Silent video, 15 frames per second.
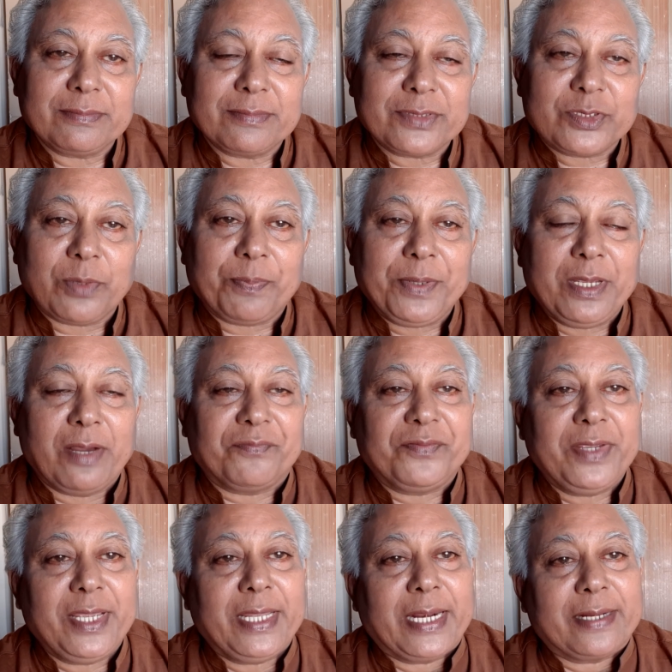So, P of
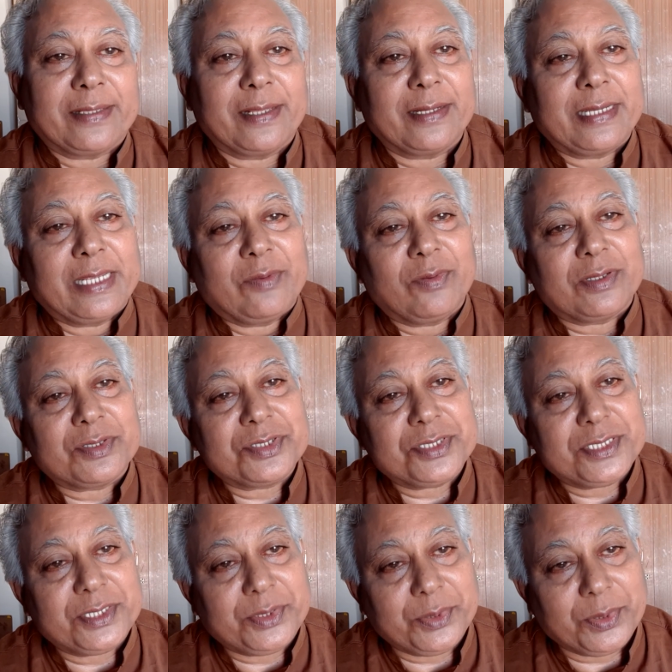E greater than or equal to
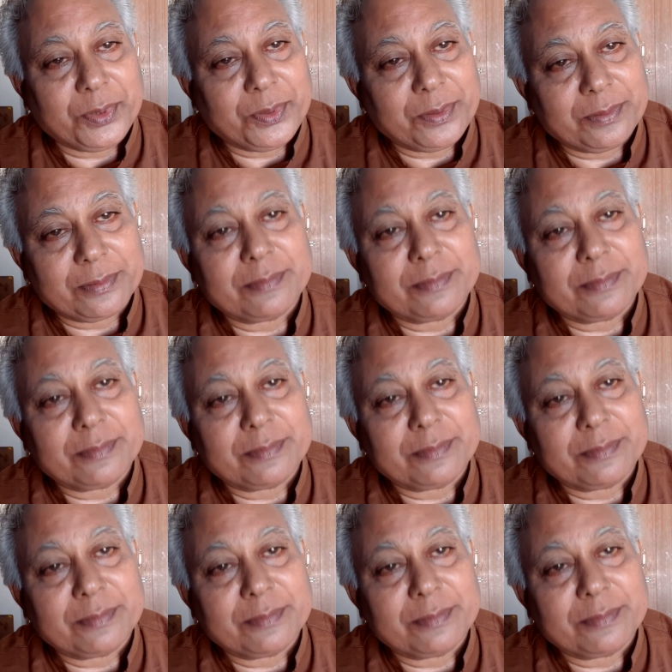0.